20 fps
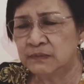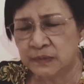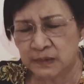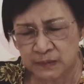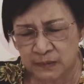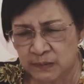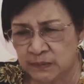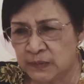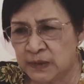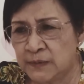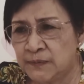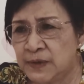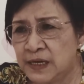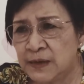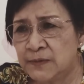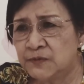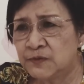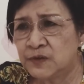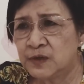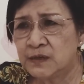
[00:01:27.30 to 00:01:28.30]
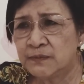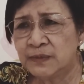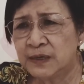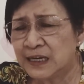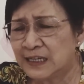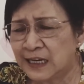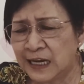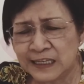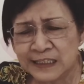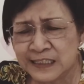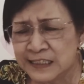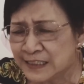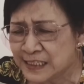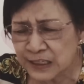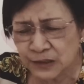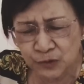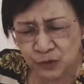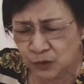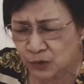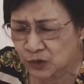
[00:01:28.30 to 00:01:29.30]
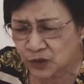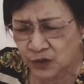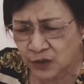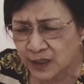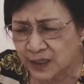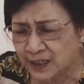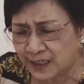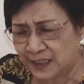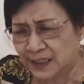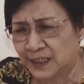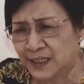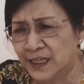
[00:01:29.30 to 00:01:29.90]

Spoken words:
maybe I'm dreaming, but I need to go toilet.